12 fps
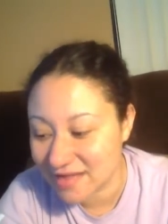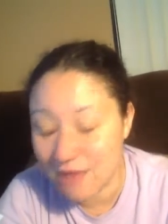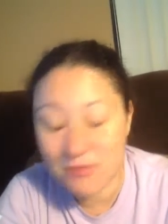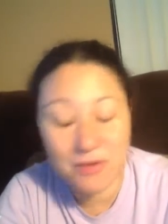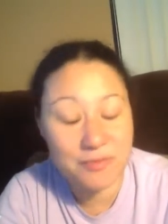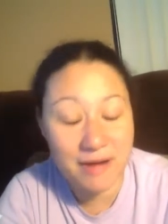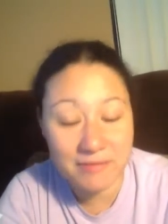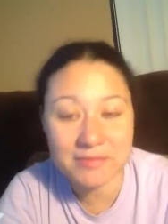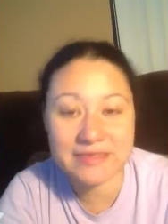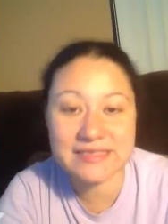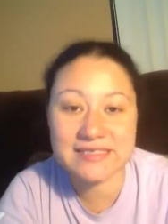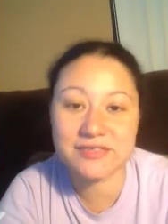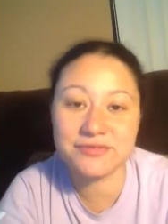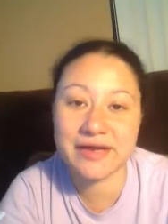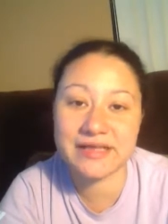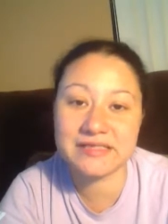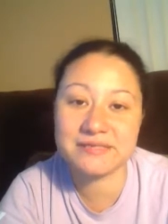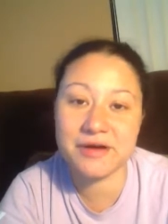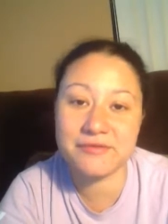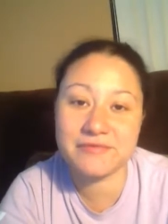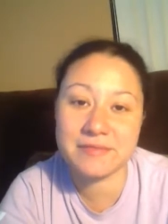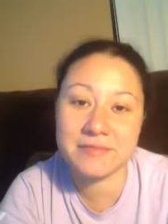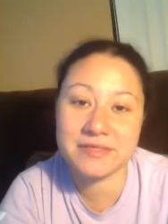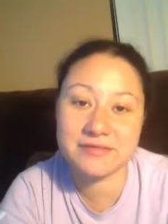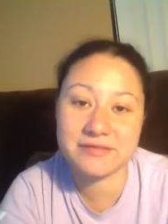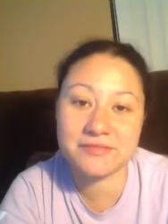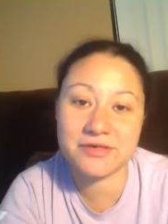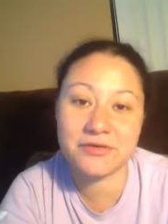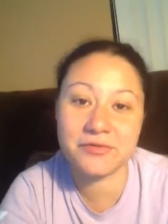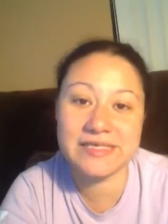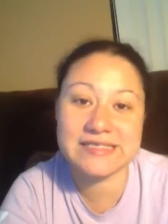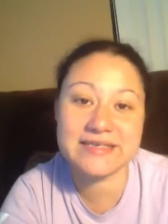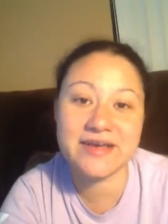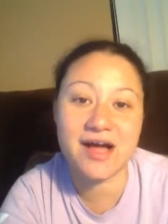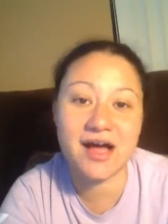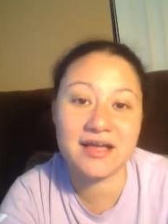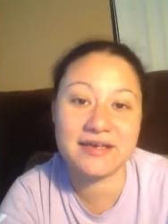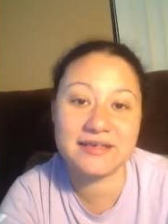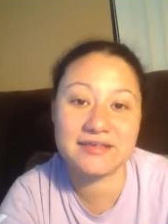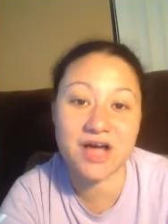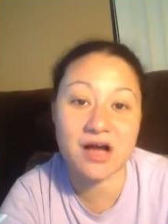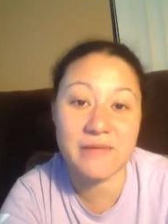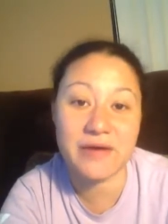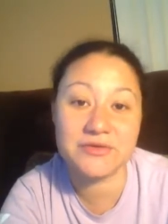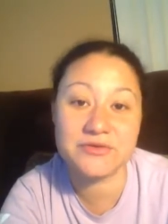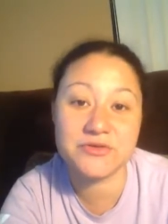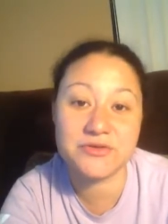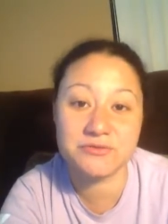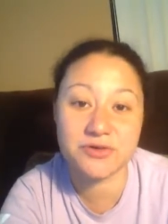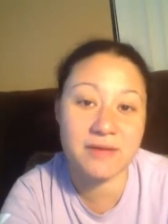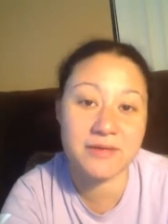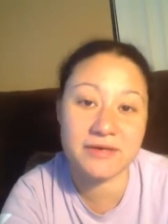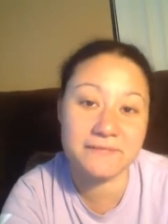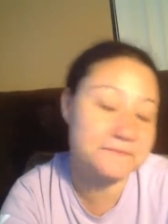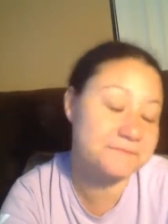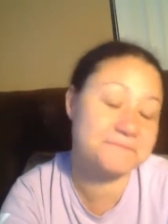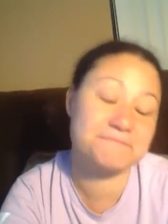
I will probably still rant about feminism and Onision and talk about YouTube drama.